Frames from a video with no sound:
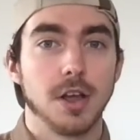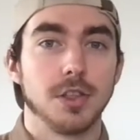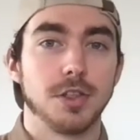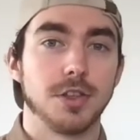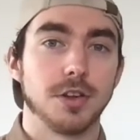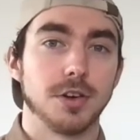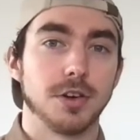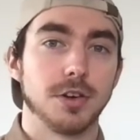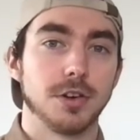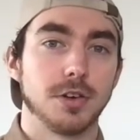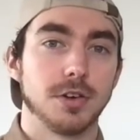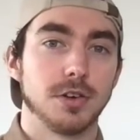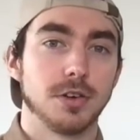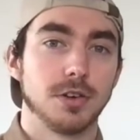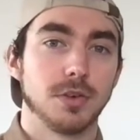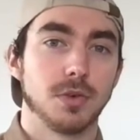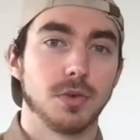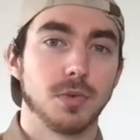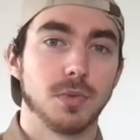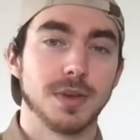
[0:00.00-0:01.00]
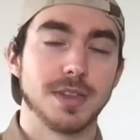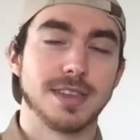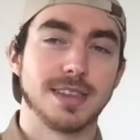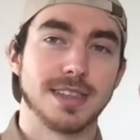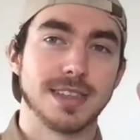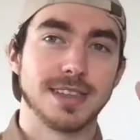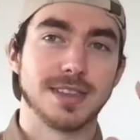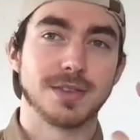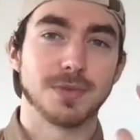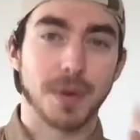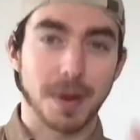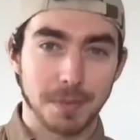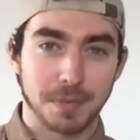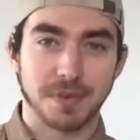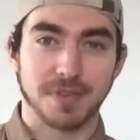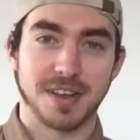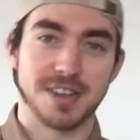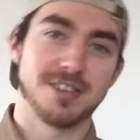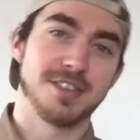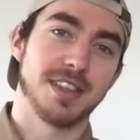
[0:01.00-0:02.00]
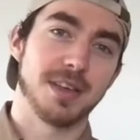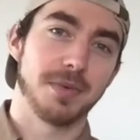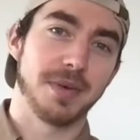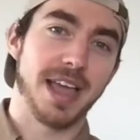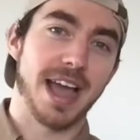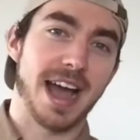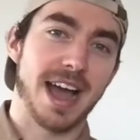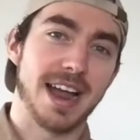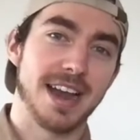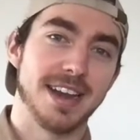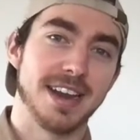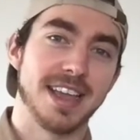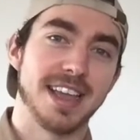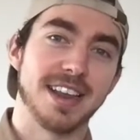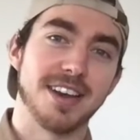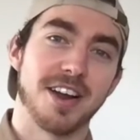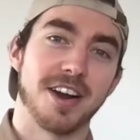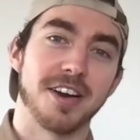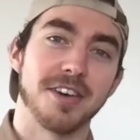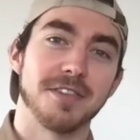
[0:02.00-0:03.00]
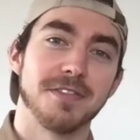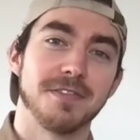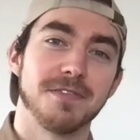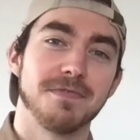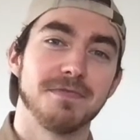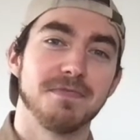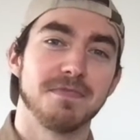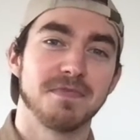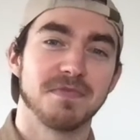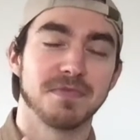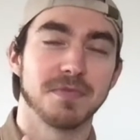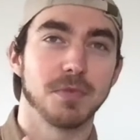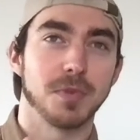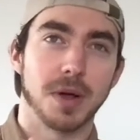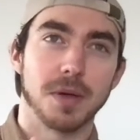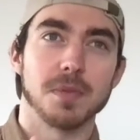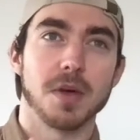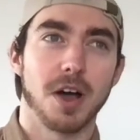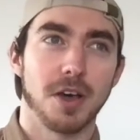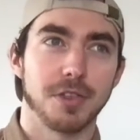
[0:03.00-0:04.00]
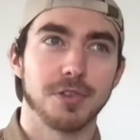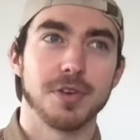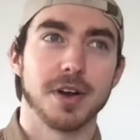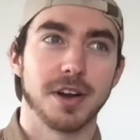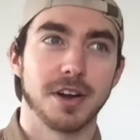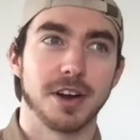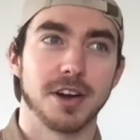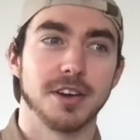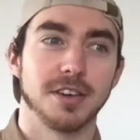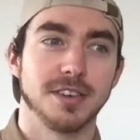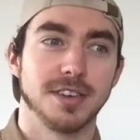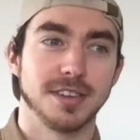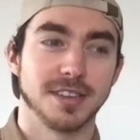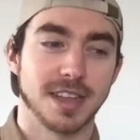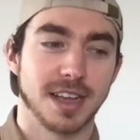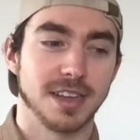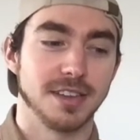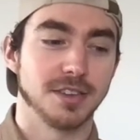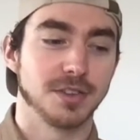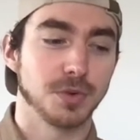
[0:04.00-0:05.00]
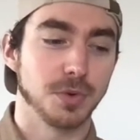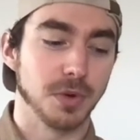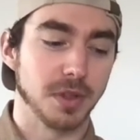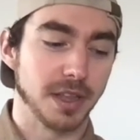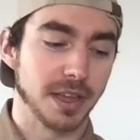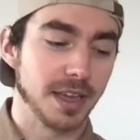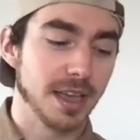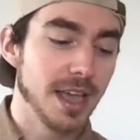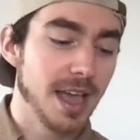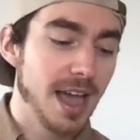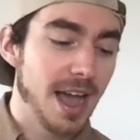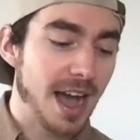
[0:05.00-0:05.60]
There was this one professor that we had in all throughout our design schooling,